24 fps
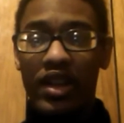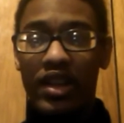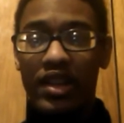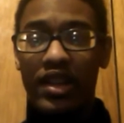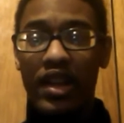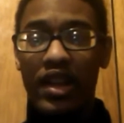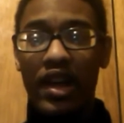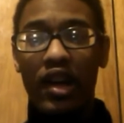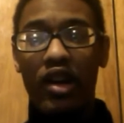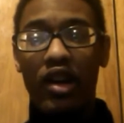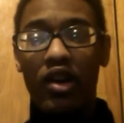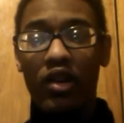
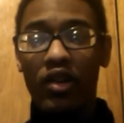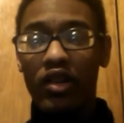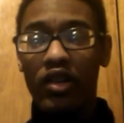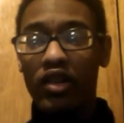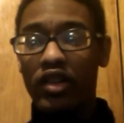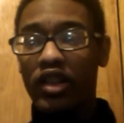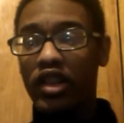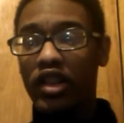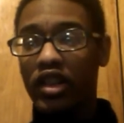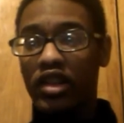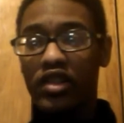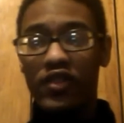Now,
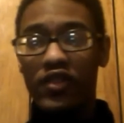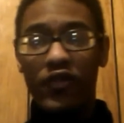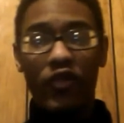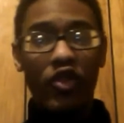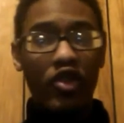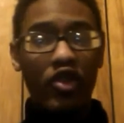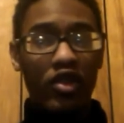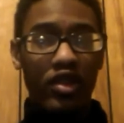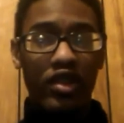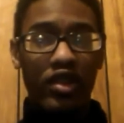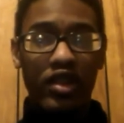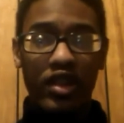again, as
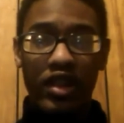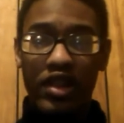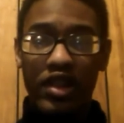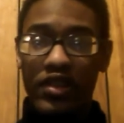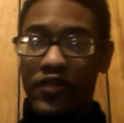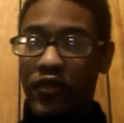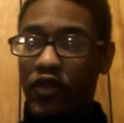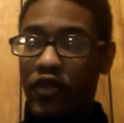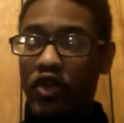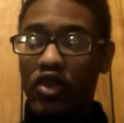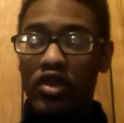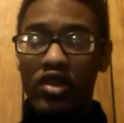far
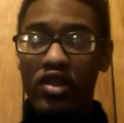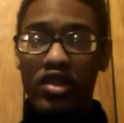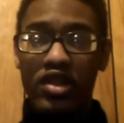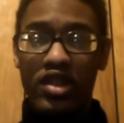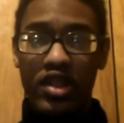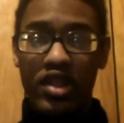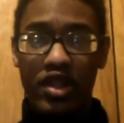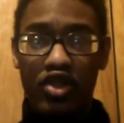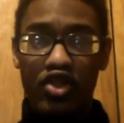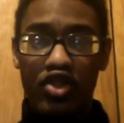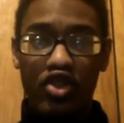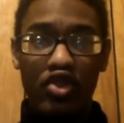
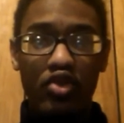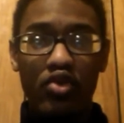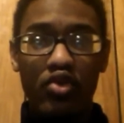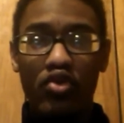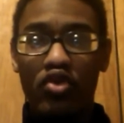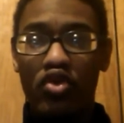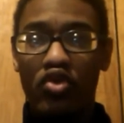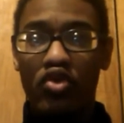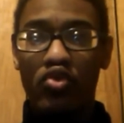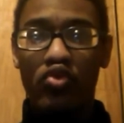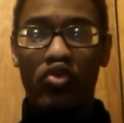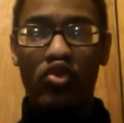as
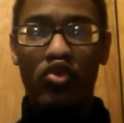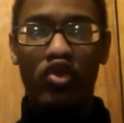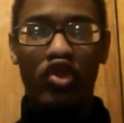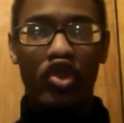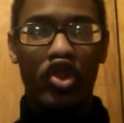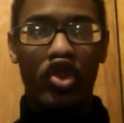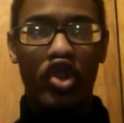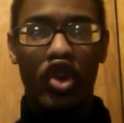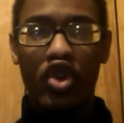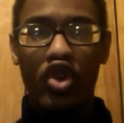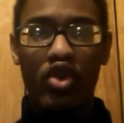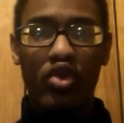issues
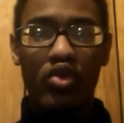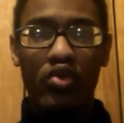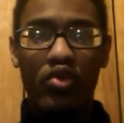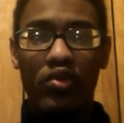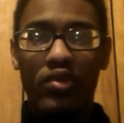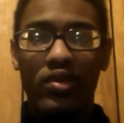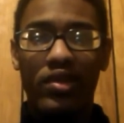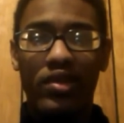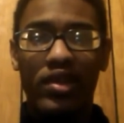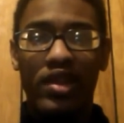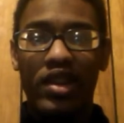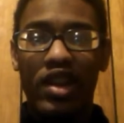will go,
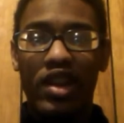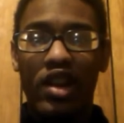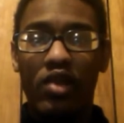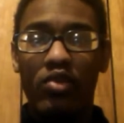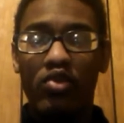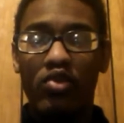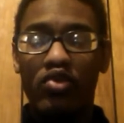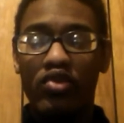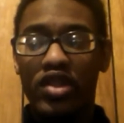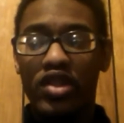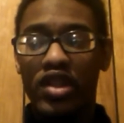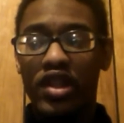I
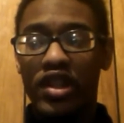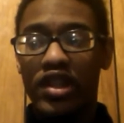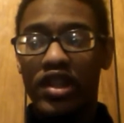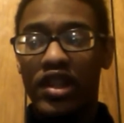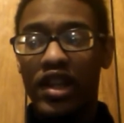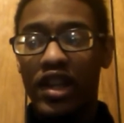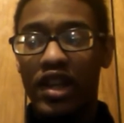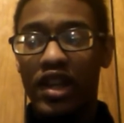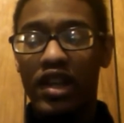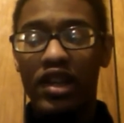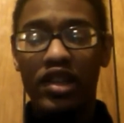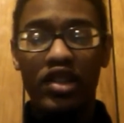will say
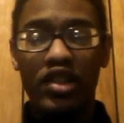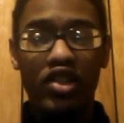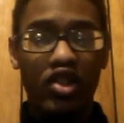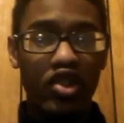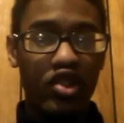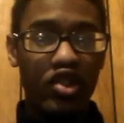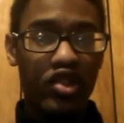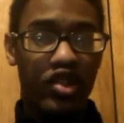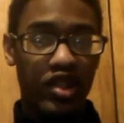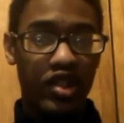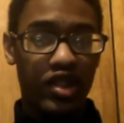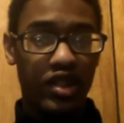that it
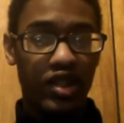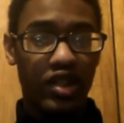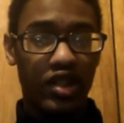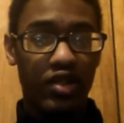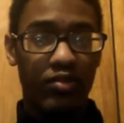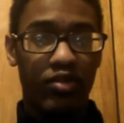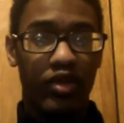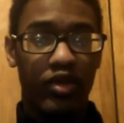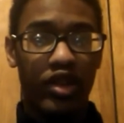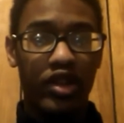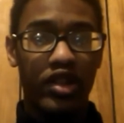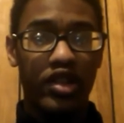does
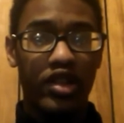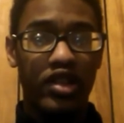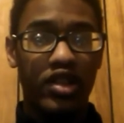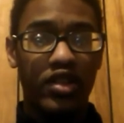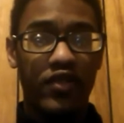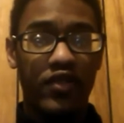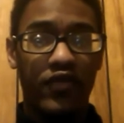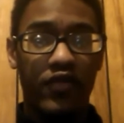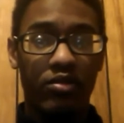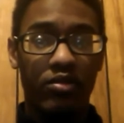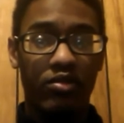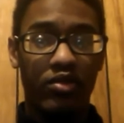play into
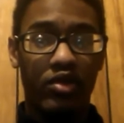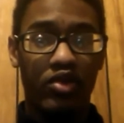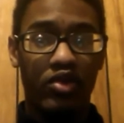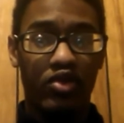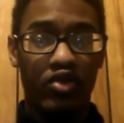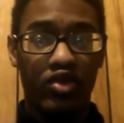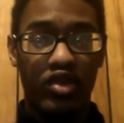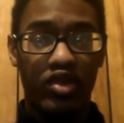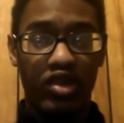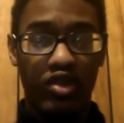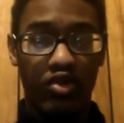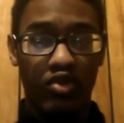the
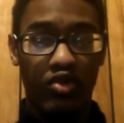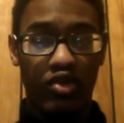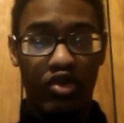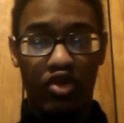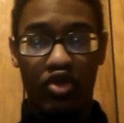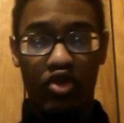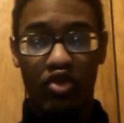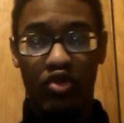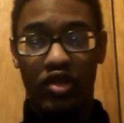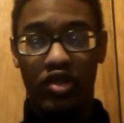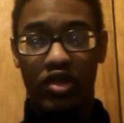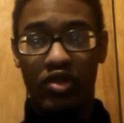familiar
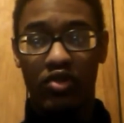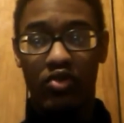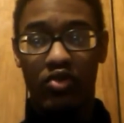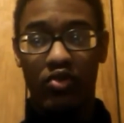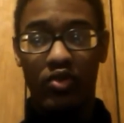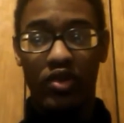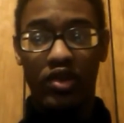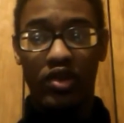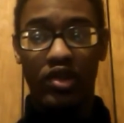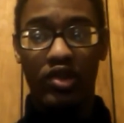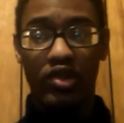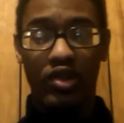territory
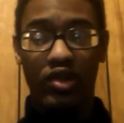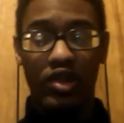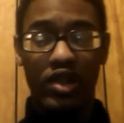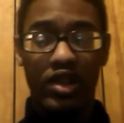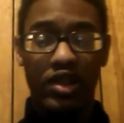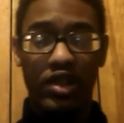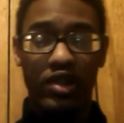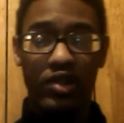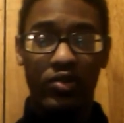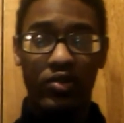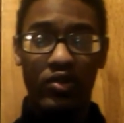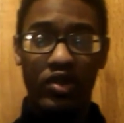when
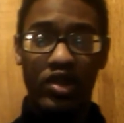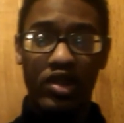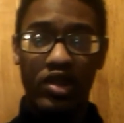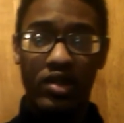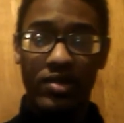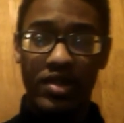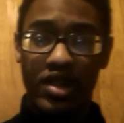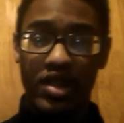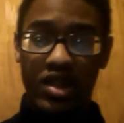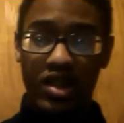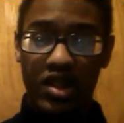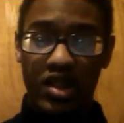it
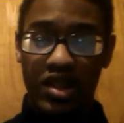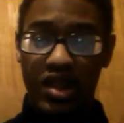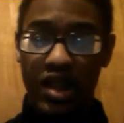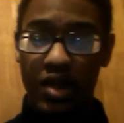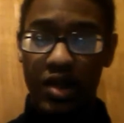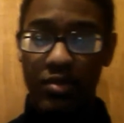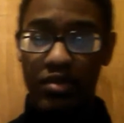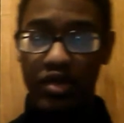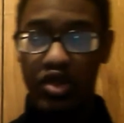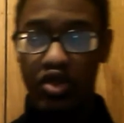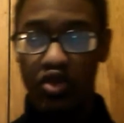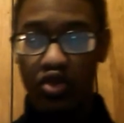comes to this type
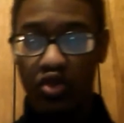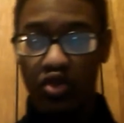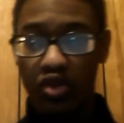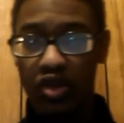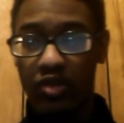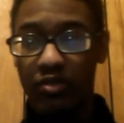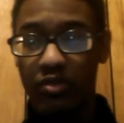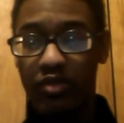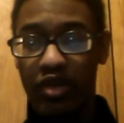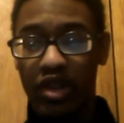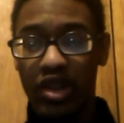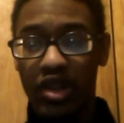of
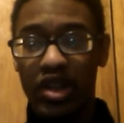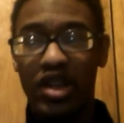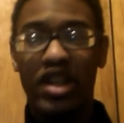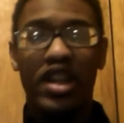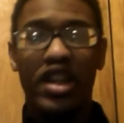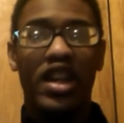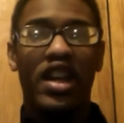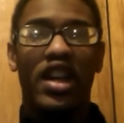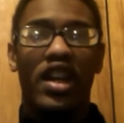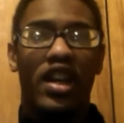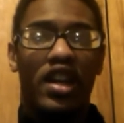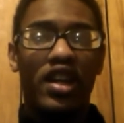story, but
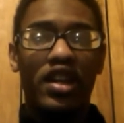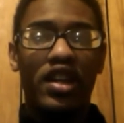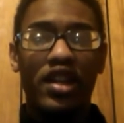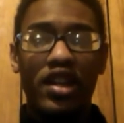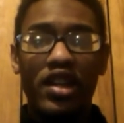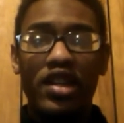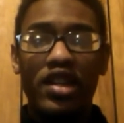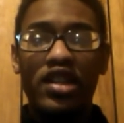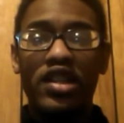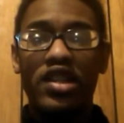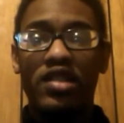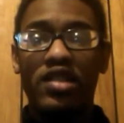it
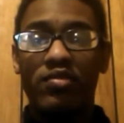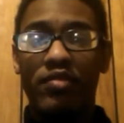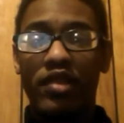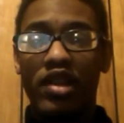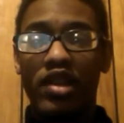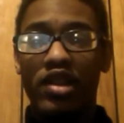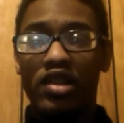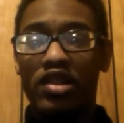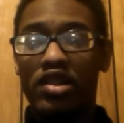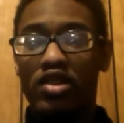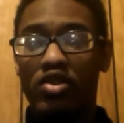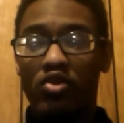is
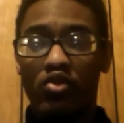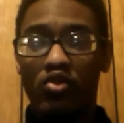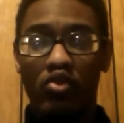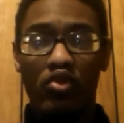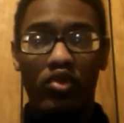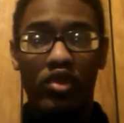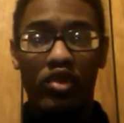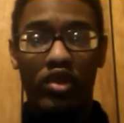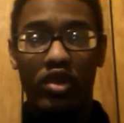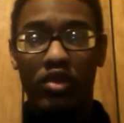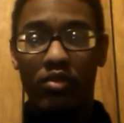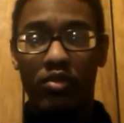expected
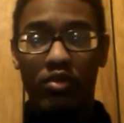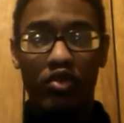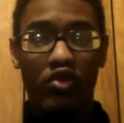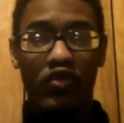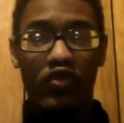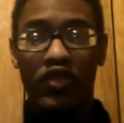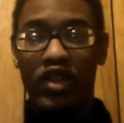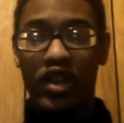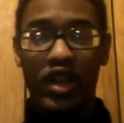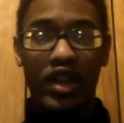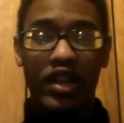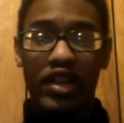with a
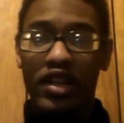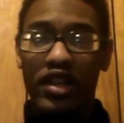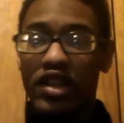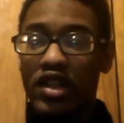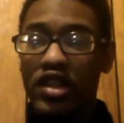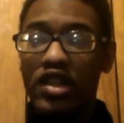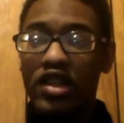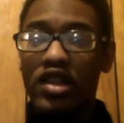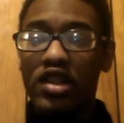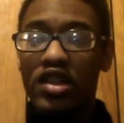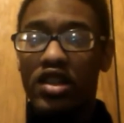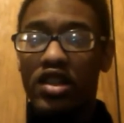movie like
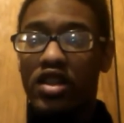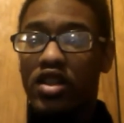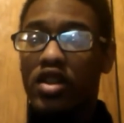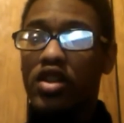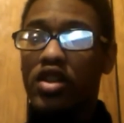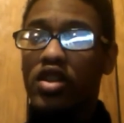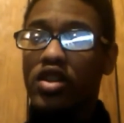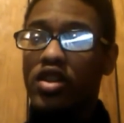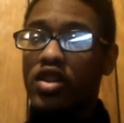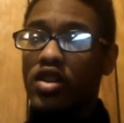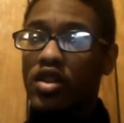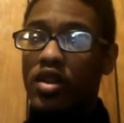this.
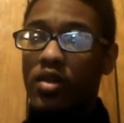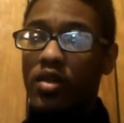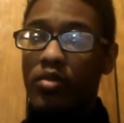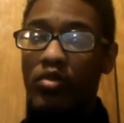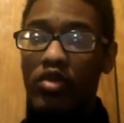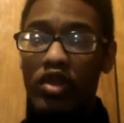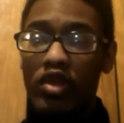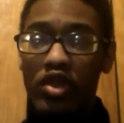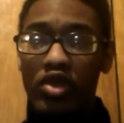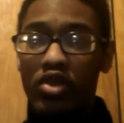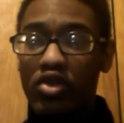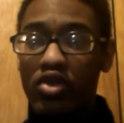
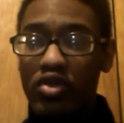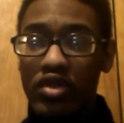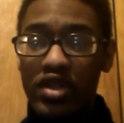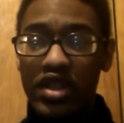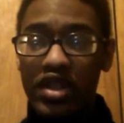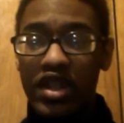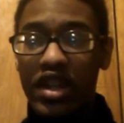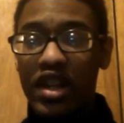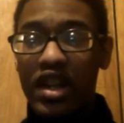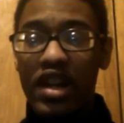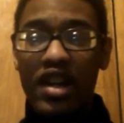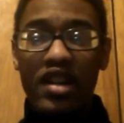But other than
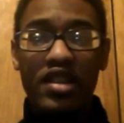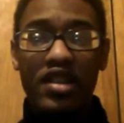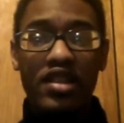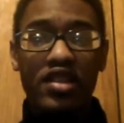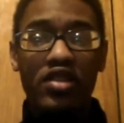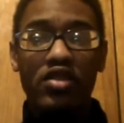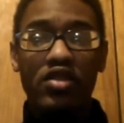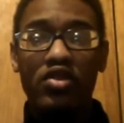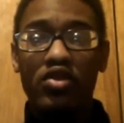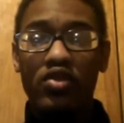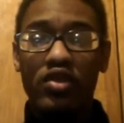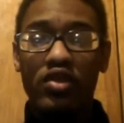that, I still